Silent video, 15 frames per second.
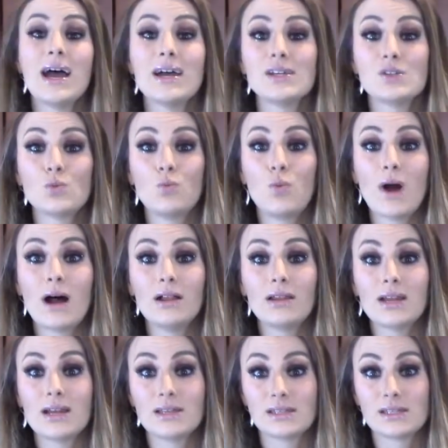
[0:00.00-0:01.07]
as
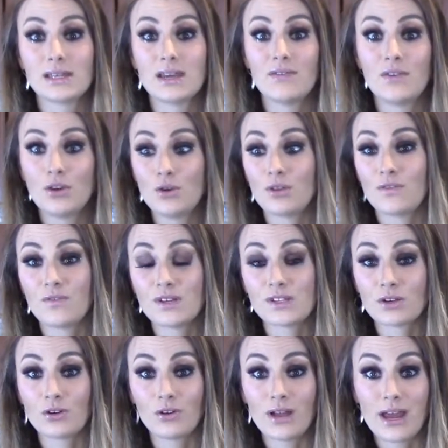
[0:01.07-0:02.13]
well as giving you the
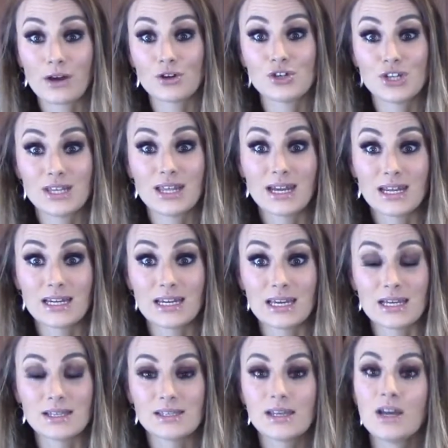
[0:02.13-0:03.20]
physical energy that it
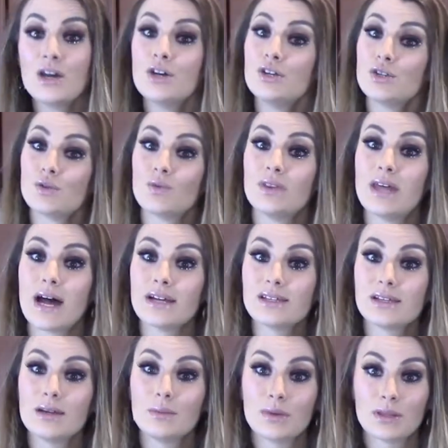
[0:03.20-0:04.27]
needs. So that's
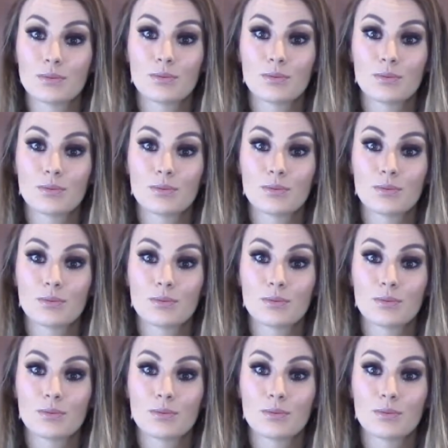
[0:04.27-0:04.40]
gonna be the